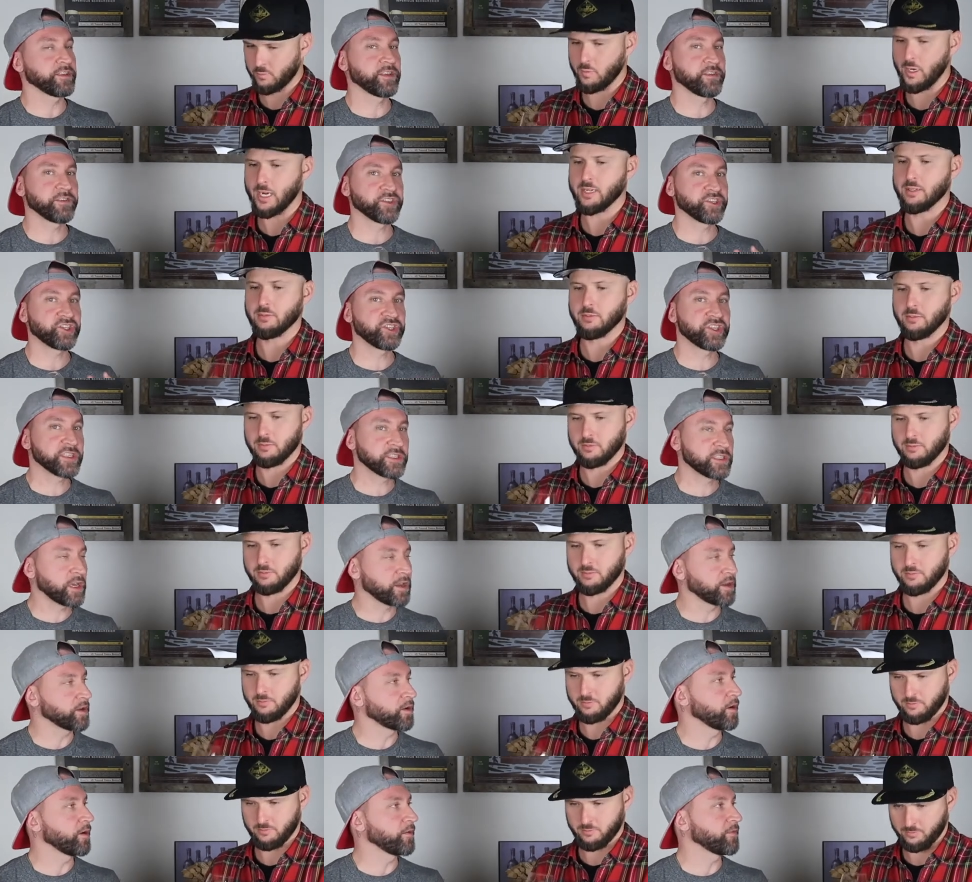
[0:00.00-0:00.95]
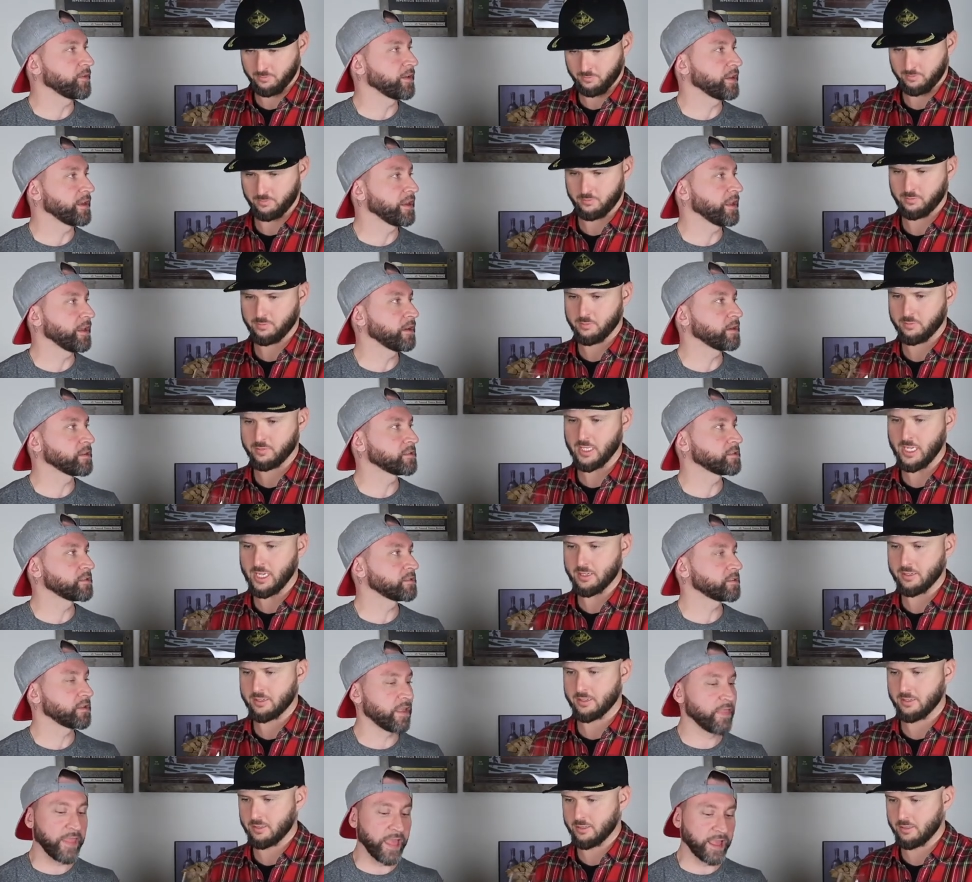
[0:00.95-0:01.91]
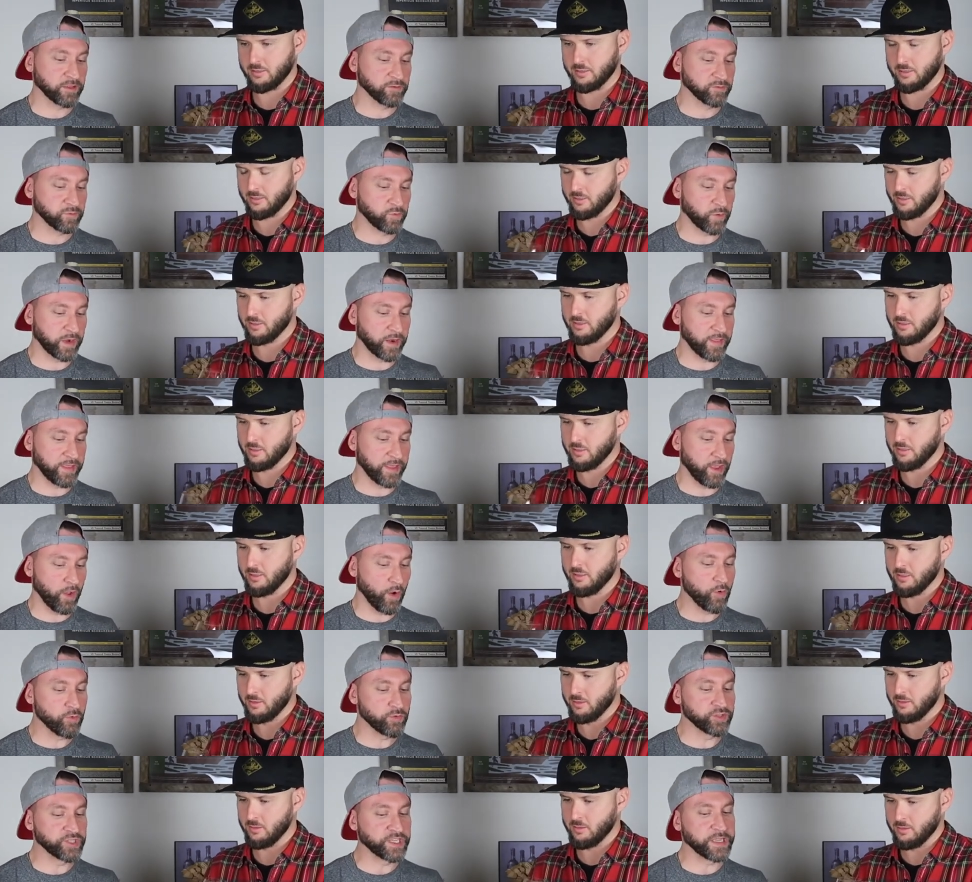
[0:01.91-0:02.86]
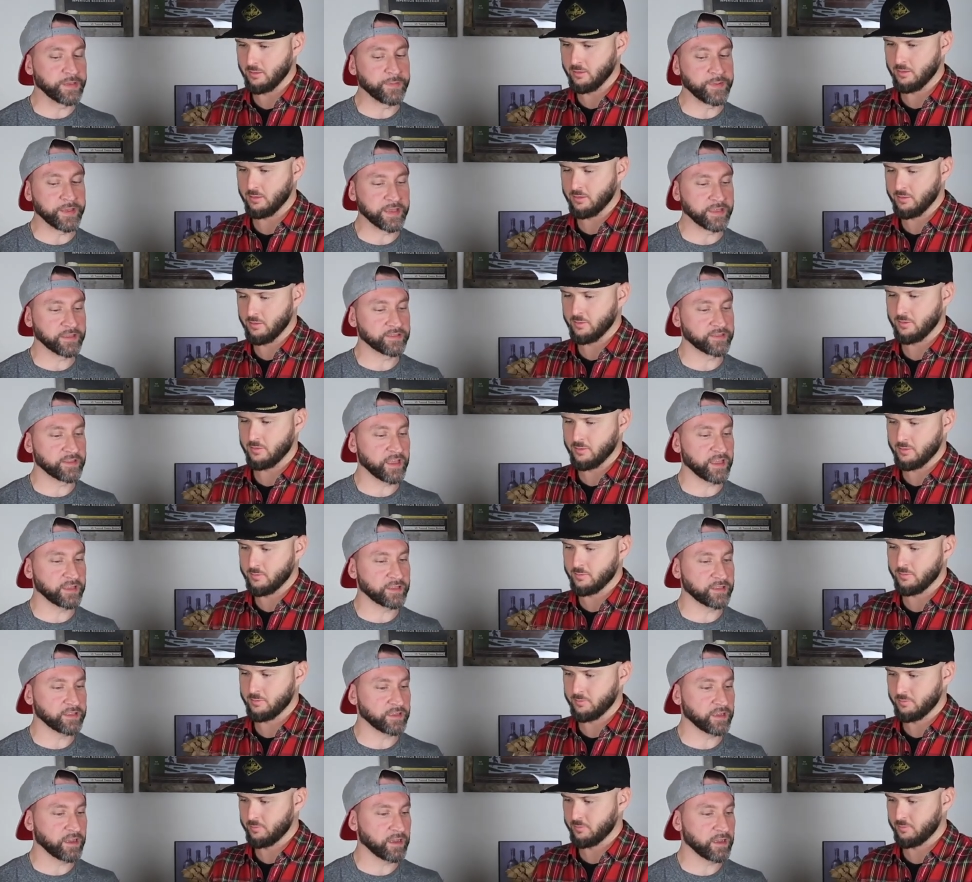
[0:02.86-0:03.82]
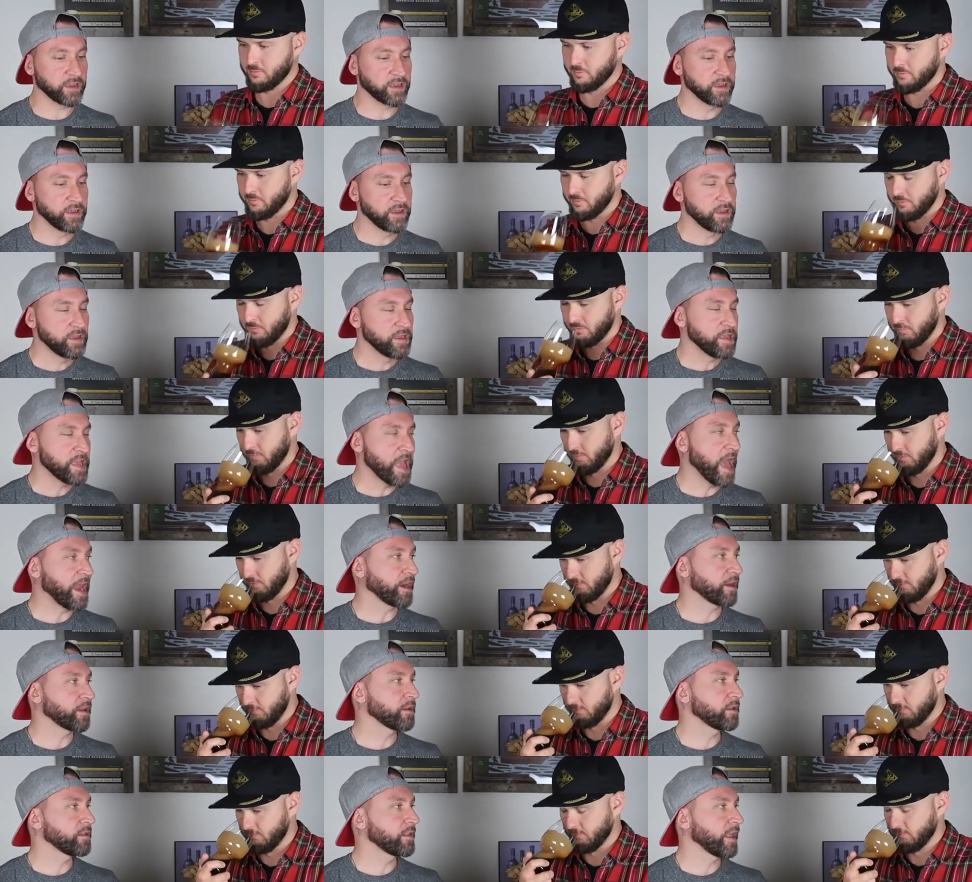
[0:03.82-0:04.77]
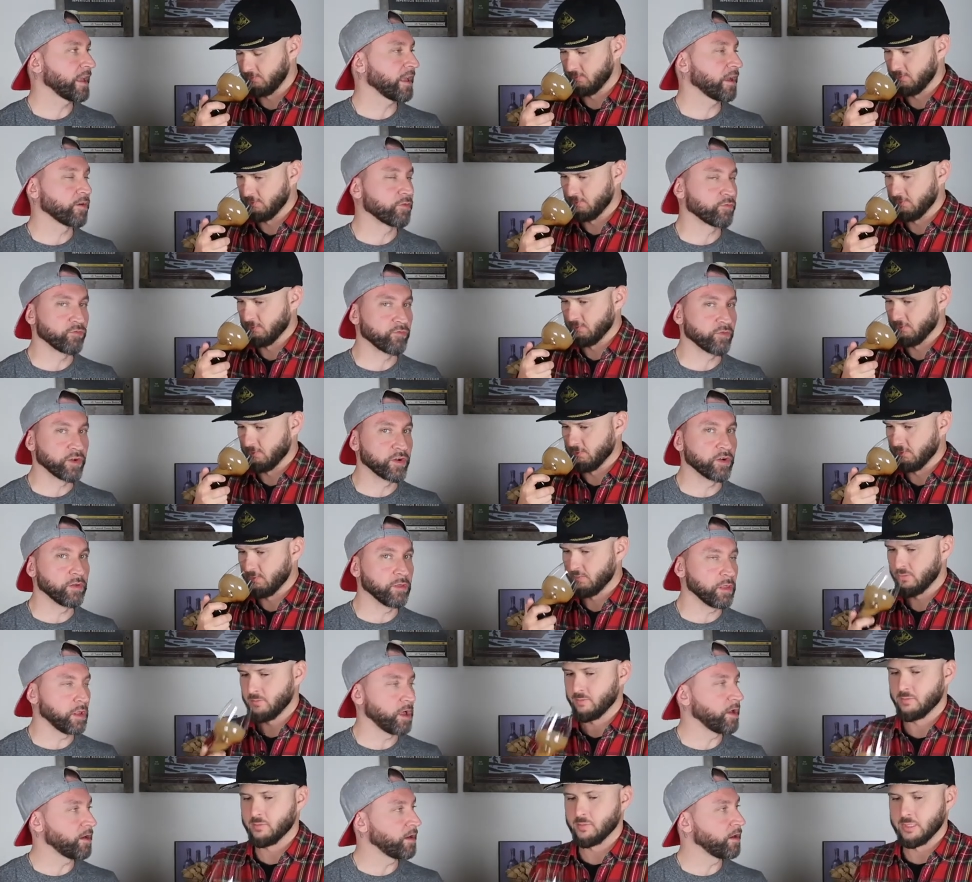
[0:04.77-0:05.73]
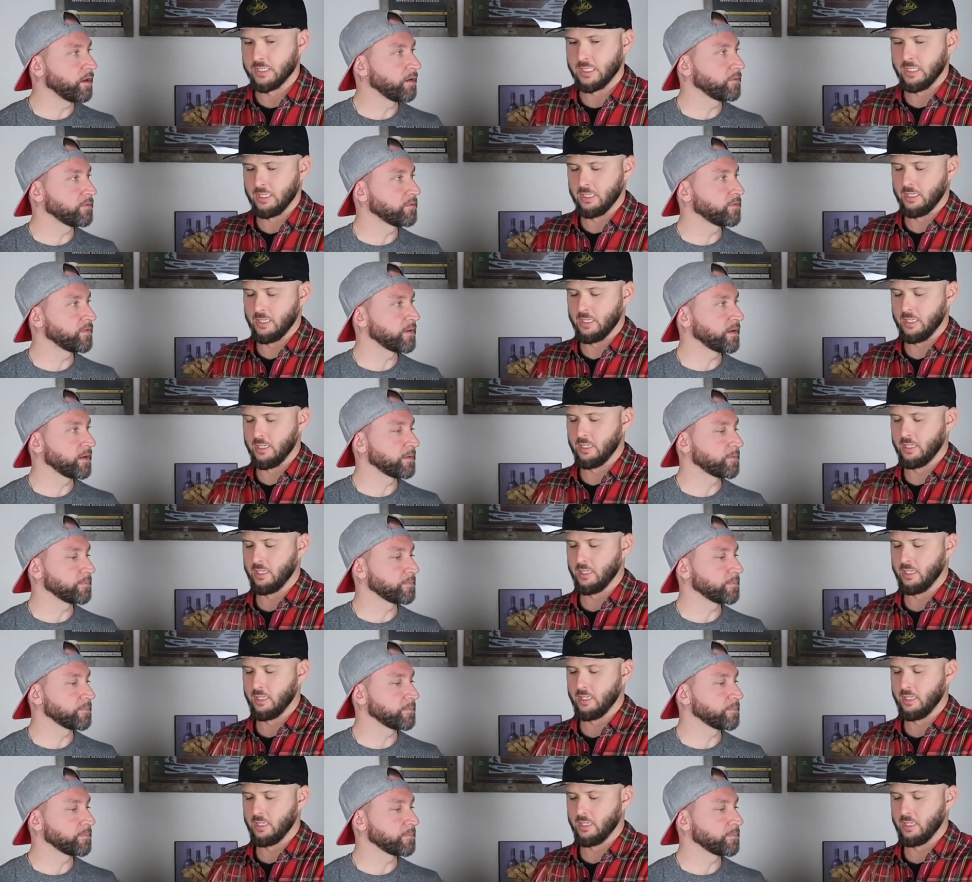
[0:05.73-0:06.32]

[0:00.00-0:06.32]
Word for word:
Speaker 1: So there's a shit ton of coffee in here. Yes. And that was one of the OG beers that had a real lot of